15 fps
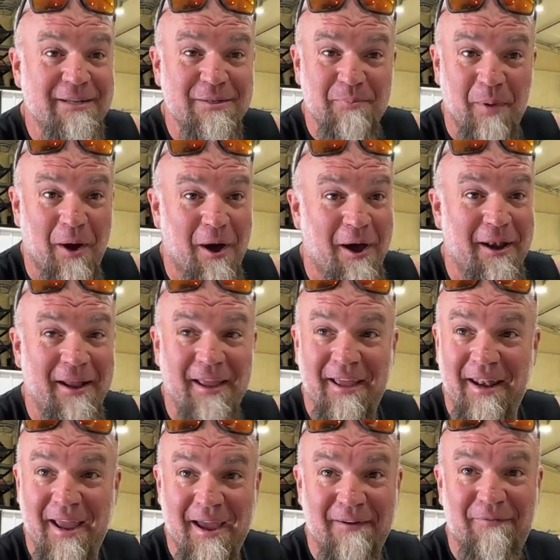spot
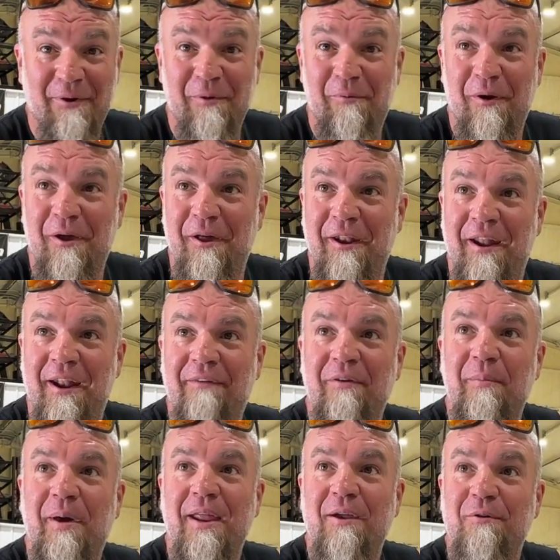in every run. And
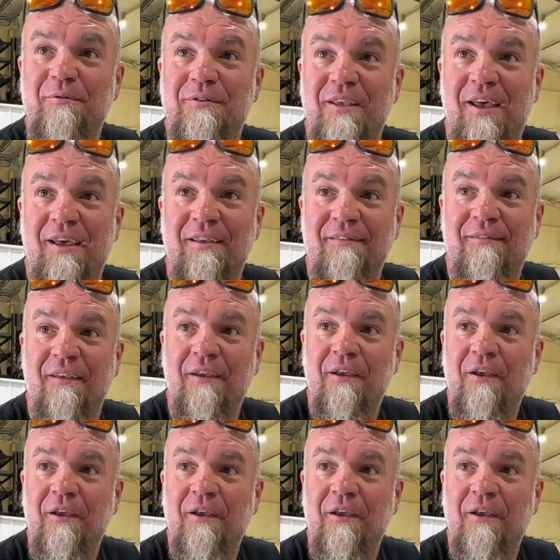everybody who says